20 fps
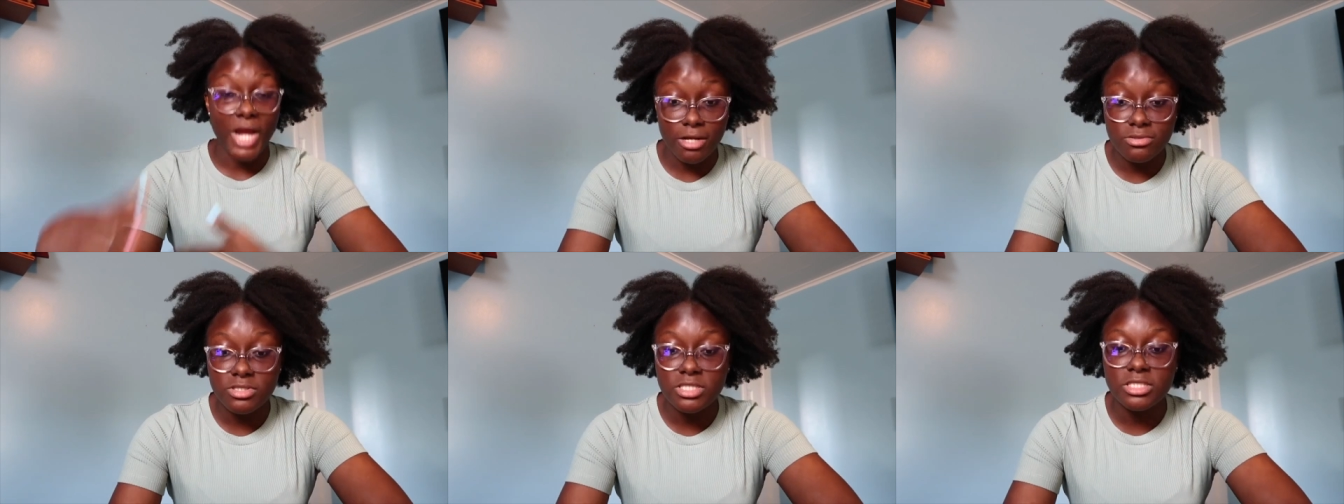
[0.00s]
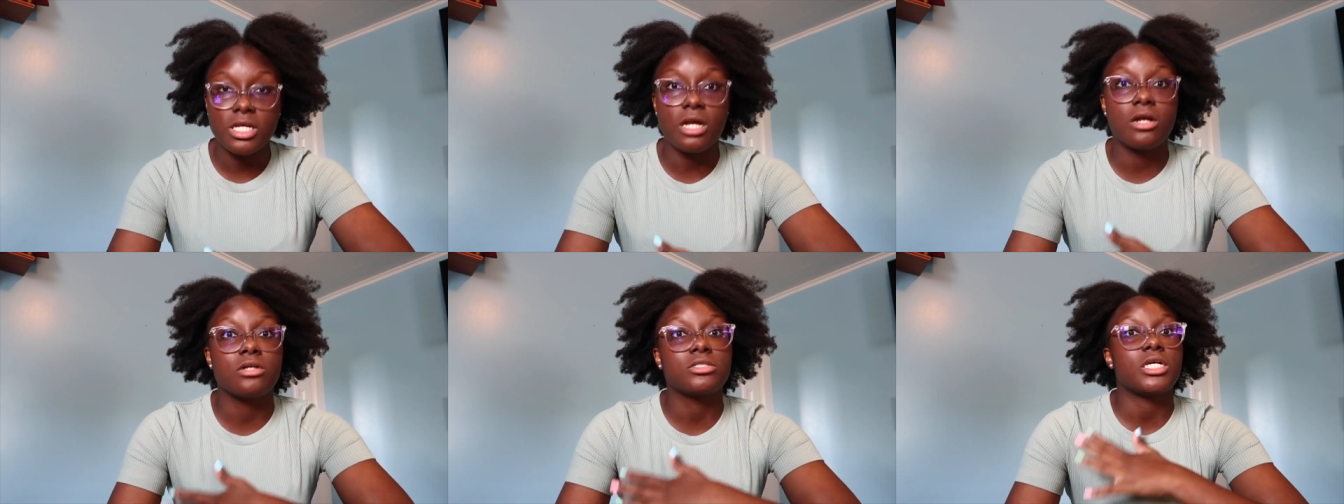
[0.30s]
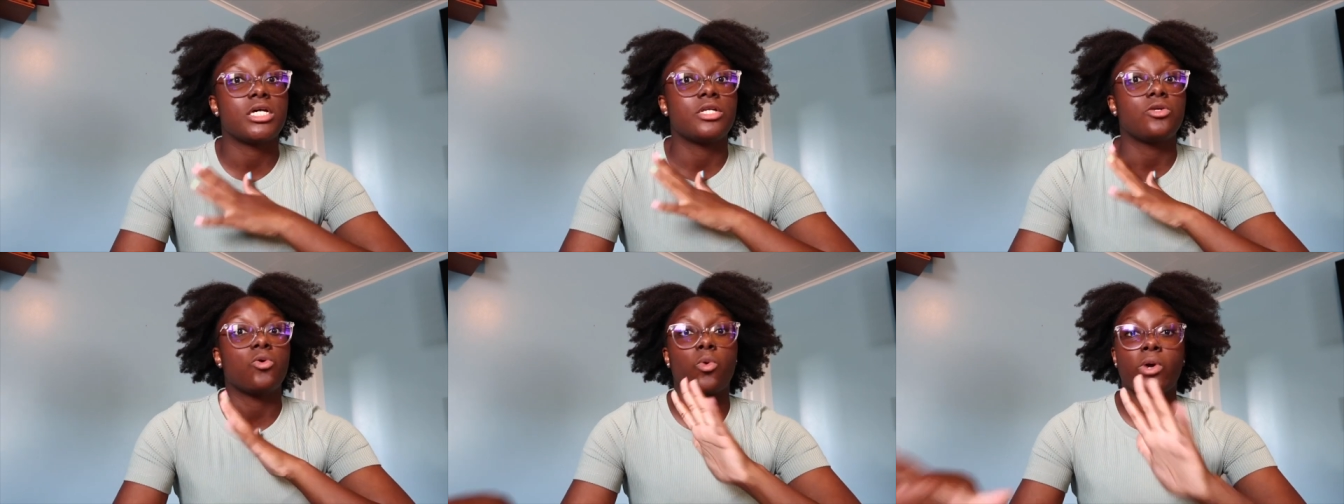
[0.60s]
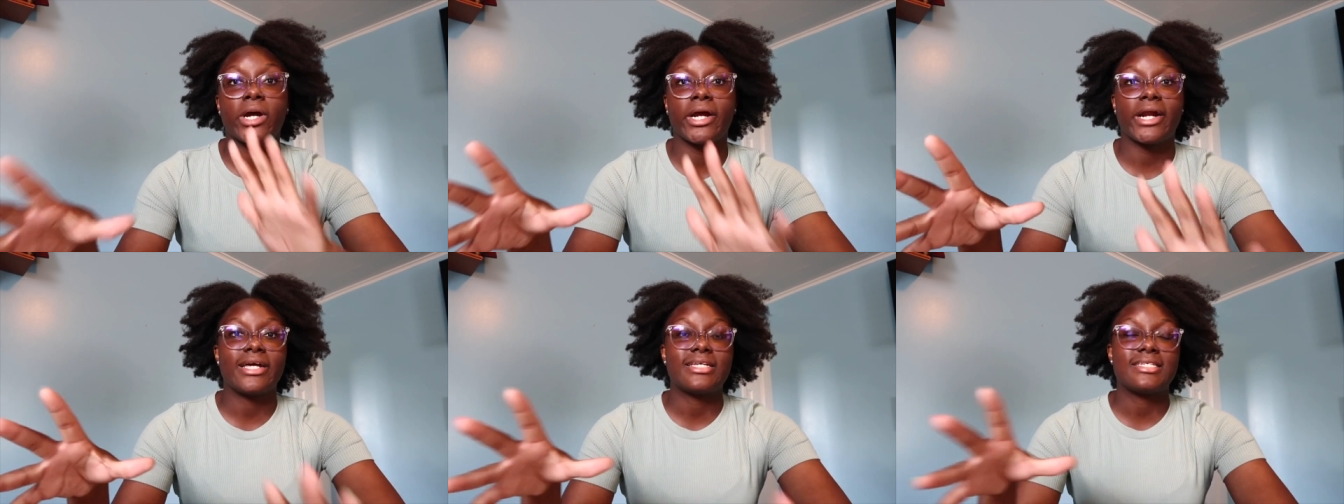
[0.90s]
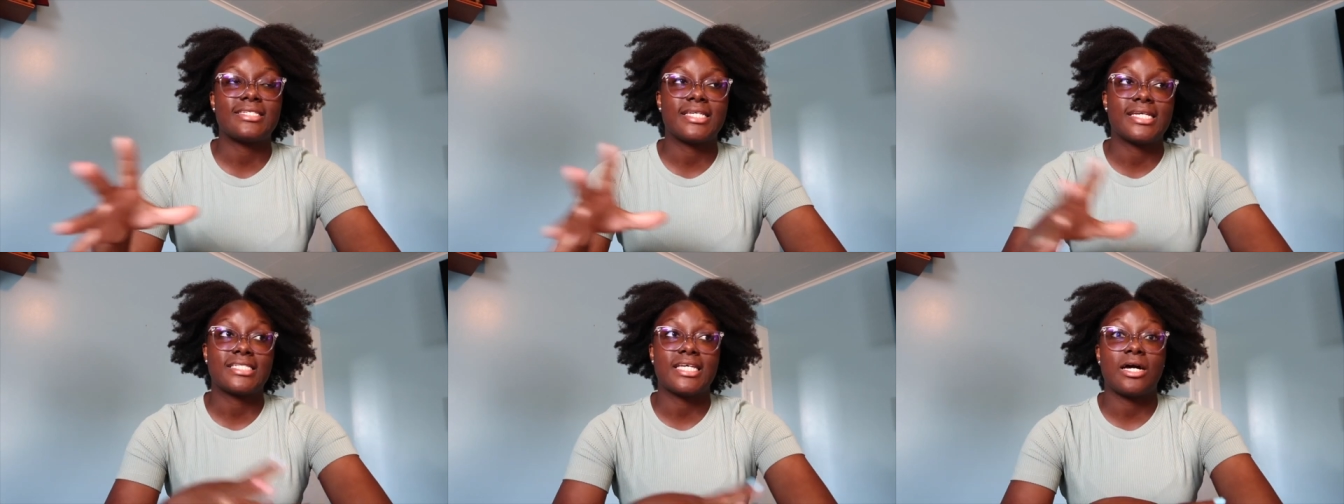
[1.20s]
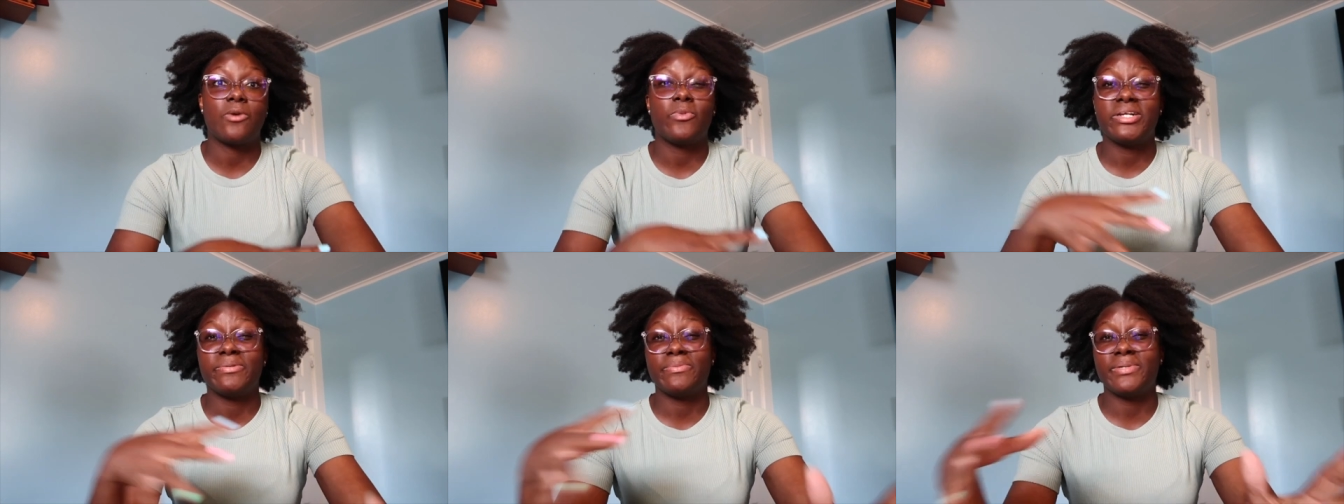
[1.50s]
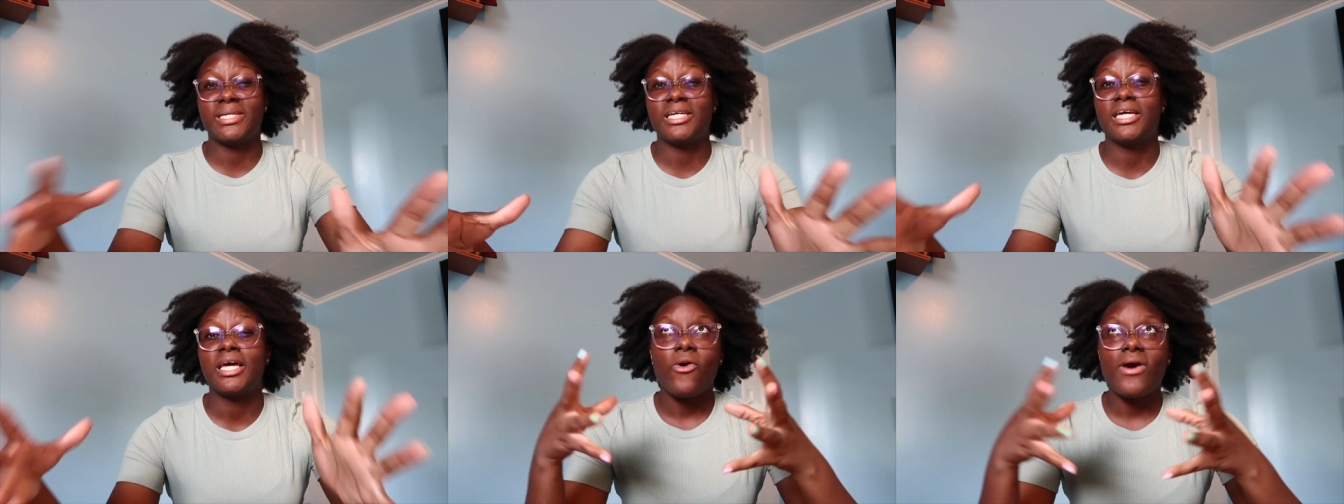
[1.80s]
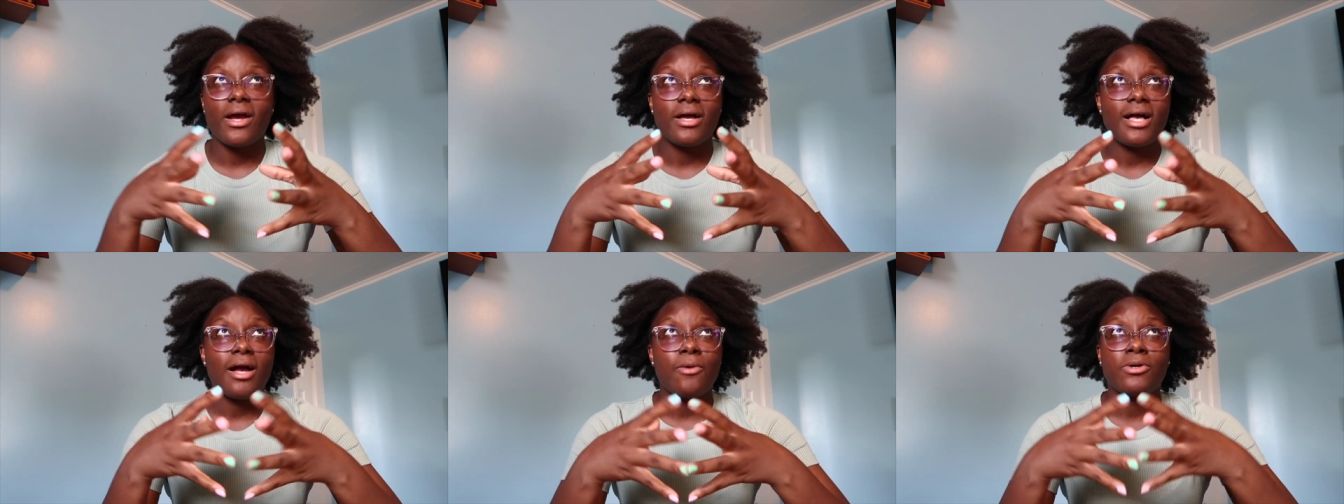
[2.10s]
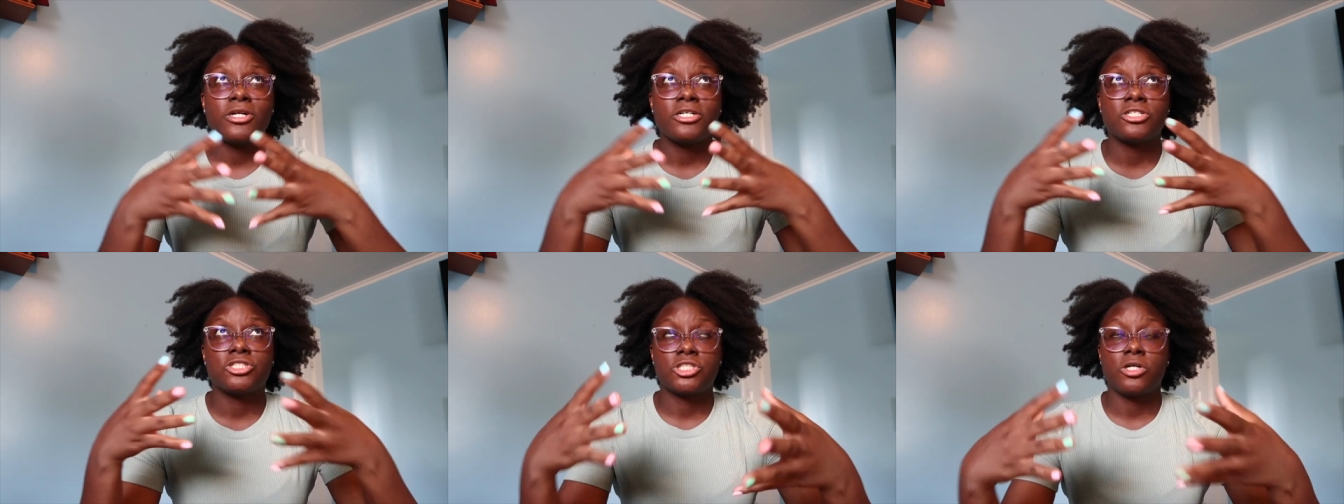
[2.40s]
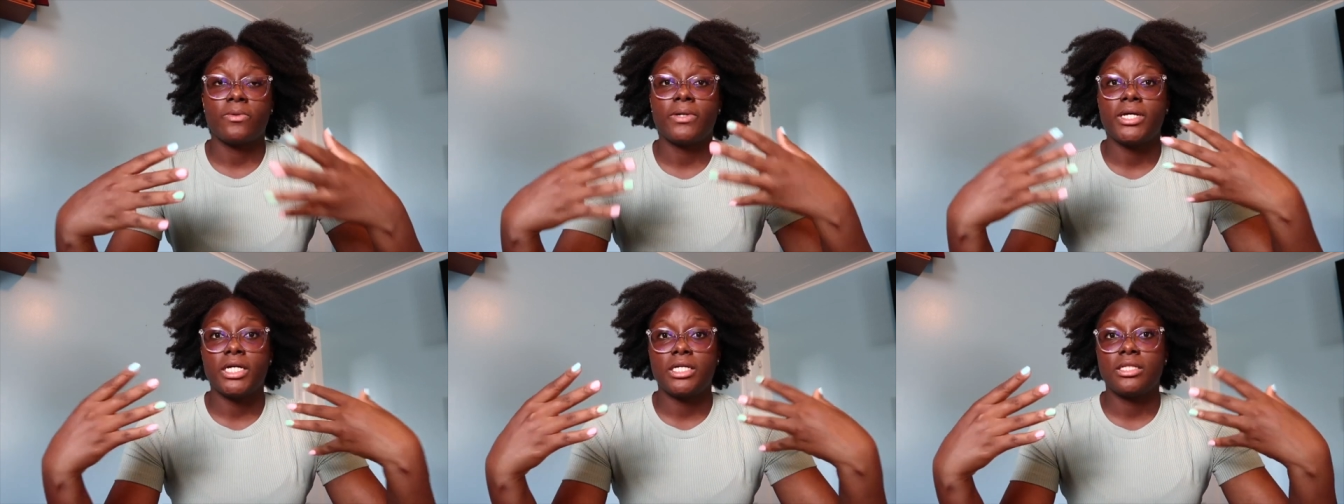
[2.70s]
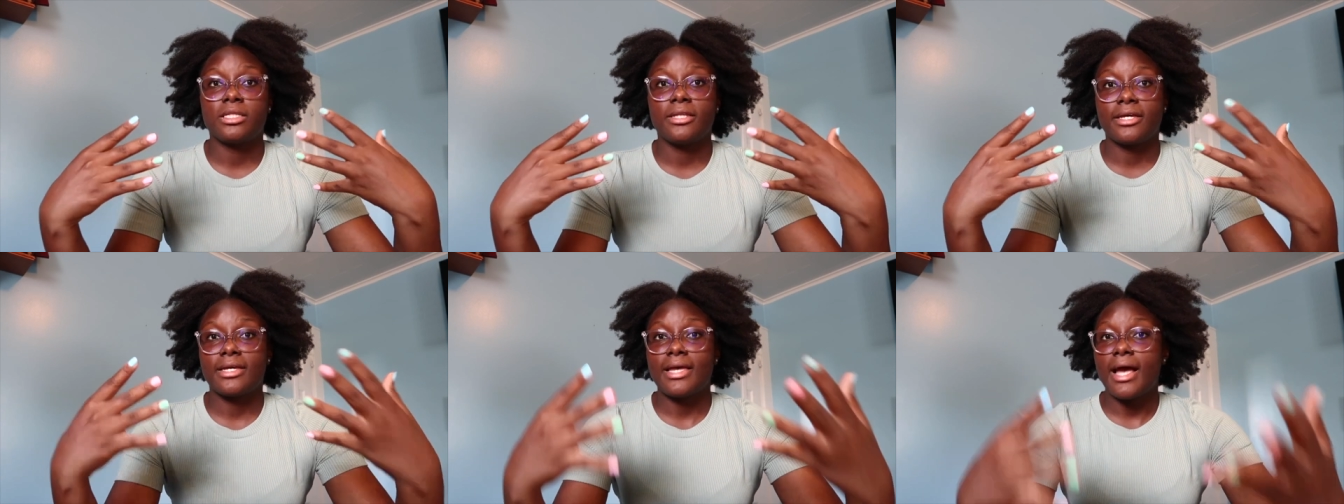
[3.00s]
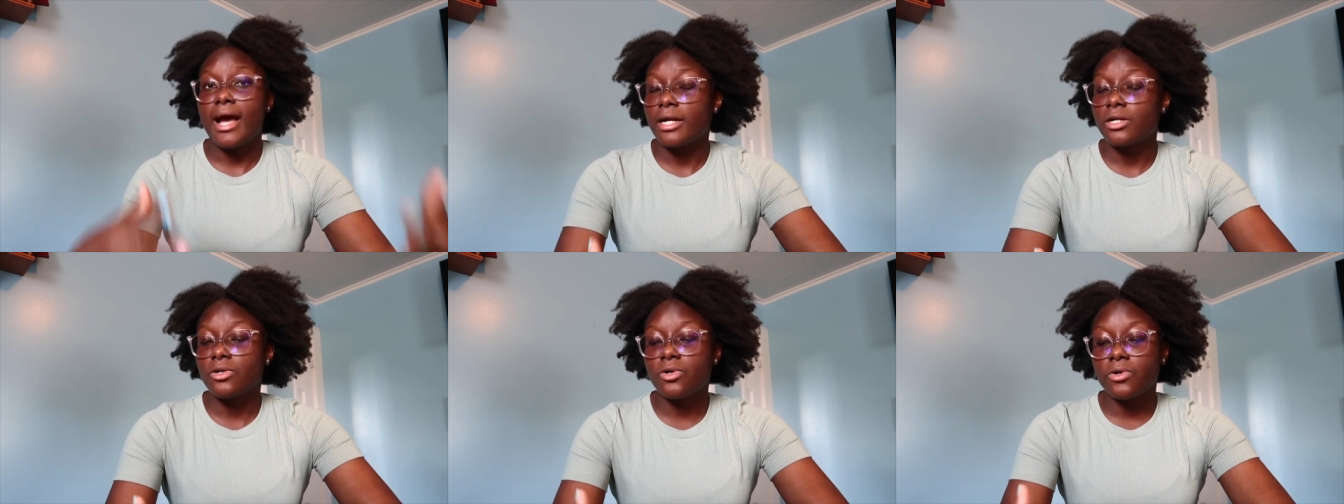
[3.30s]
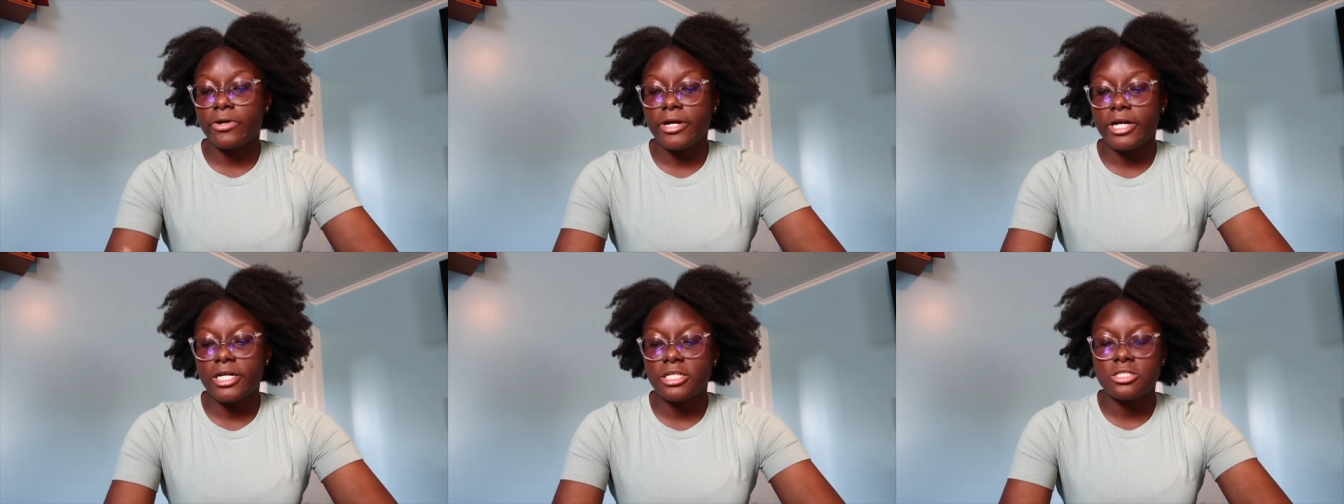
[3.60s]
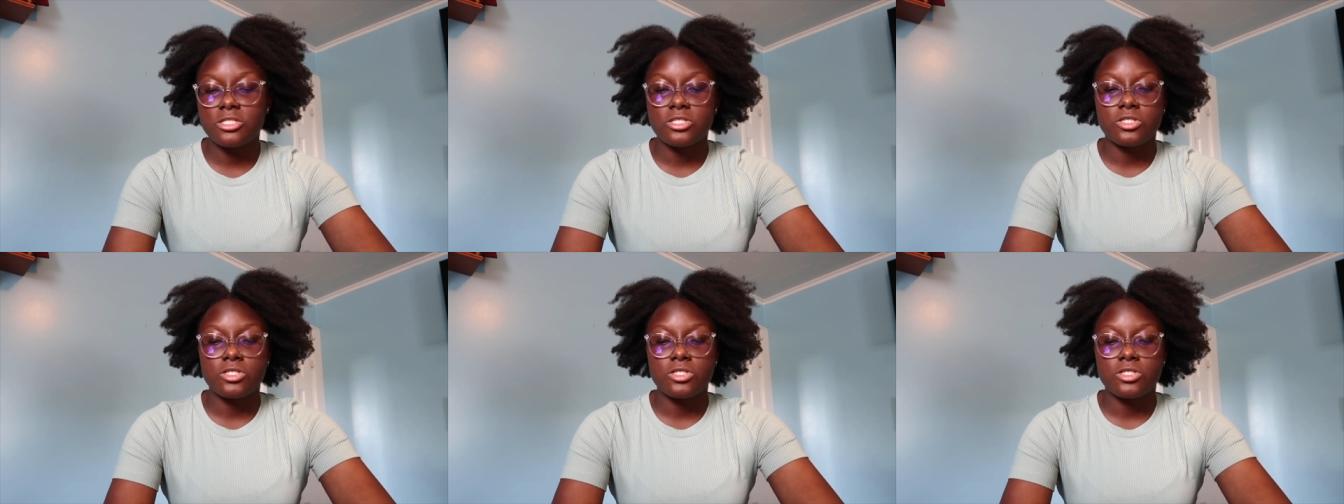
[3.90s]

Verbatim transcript: downstairs and organize things I want to be, or I want to show it in like categories.